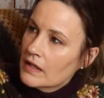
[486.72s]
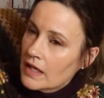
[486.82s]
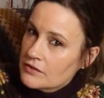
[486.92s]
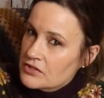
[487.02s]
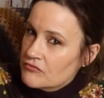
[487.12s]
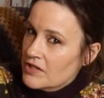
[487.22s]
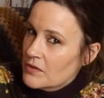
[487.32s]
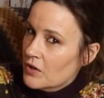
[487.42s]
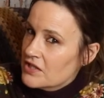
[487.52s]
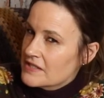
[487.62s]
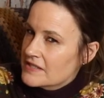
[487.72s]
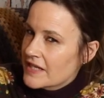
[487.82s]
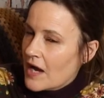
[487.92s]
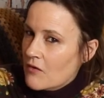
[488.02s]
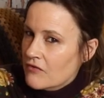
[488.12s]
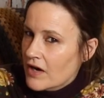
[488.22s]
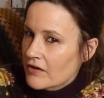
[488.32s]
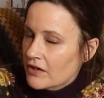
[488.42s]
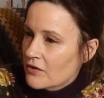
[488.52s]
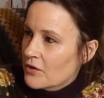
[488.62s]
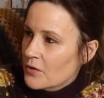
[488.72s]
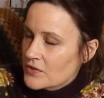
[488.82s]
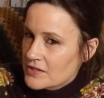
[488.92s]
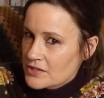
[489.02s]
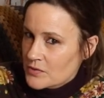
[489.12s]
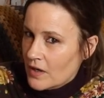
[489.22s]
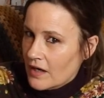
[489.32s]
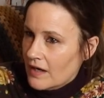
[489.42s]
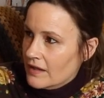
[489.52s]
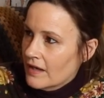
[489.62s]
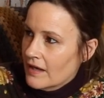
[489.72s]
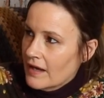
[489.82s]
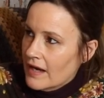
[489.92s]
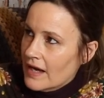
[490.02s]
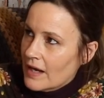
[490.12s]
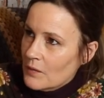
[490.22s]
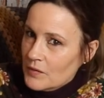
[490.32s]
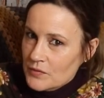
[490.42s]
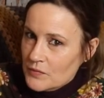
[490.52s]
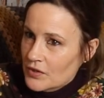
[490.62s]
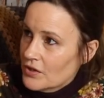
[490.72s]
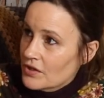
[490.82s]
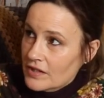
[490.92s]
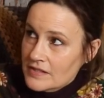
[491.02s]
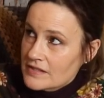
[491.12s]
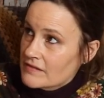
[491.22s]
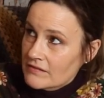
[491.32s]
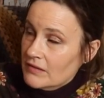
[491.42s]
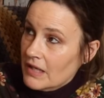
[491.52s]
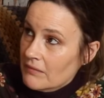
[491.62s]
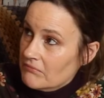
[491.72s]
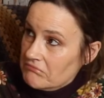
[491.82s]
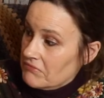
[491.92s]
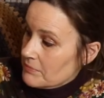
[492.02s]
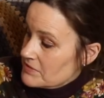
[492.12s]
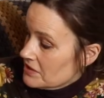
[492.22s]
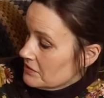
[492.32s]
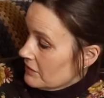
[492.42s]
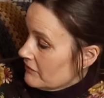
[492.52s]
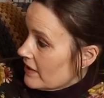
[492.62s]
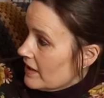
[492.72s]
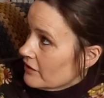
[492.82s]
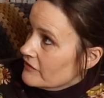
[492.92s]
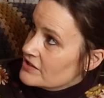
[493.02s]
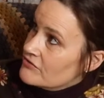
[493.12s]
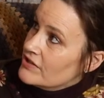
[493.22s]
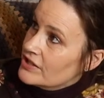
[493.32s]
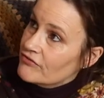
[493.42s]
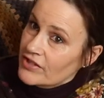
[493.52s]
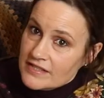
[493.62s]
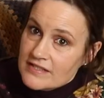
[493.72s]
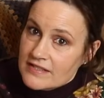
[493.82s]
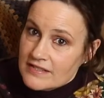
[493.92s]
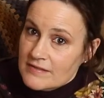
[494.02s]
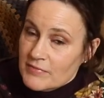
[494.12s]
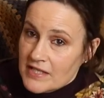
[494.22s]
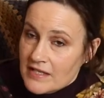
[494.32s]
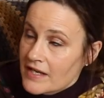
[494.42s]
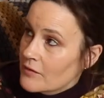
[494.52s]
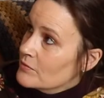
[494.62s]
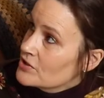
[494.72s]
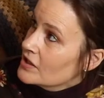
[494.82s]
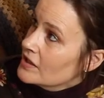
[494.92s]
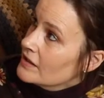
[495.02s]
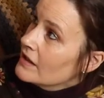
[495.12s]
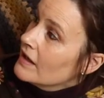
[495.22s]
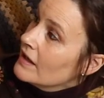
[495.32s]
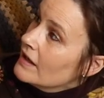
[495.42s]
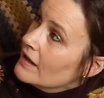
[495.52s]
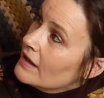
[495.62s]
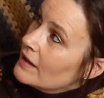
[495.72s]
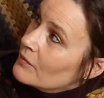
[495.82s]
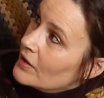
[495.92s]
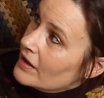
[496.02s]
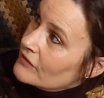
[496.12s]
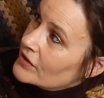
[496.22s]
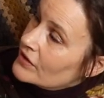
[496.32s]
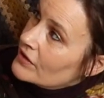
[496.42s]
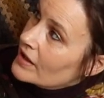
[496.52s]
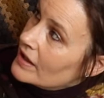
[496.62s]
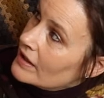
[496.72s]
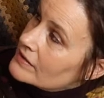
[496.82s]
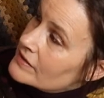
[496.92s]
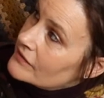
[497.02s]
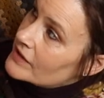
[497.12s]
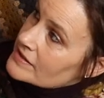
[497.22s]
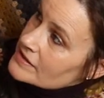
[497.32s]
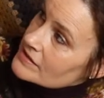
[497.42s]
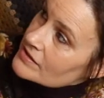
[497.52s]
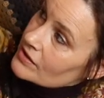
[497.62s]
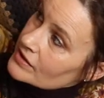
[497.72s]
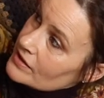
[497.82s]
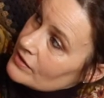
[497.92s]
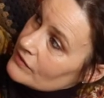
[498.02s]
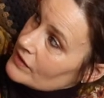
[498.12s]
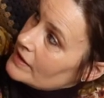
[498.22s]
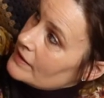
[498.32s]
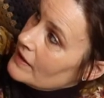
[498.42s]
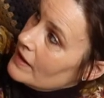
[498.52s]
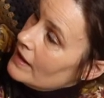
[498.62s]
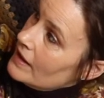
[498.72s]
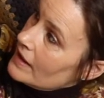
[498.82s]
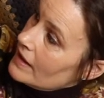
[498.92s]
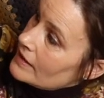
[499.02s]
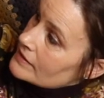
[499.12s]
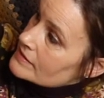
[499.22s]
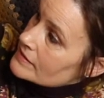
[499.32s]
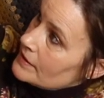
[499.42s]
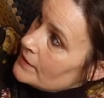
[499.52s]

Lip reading: I just really wanted to see how far I could go with this toile, how it would work, and it's absolutely fine. Obviously it's really creased because it's been in and out the machine and what have you, and the facing's gone in lovely. And